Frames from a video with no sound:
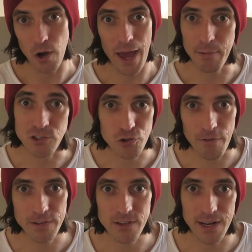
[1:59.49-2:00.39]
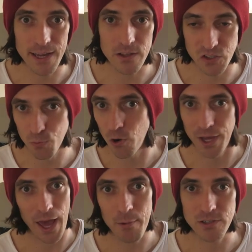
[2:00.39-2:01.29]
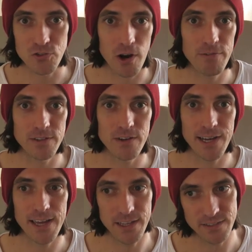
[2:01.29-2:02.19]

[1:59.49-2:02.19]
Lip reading: how much traffic did I get this morning? How much traffic did I get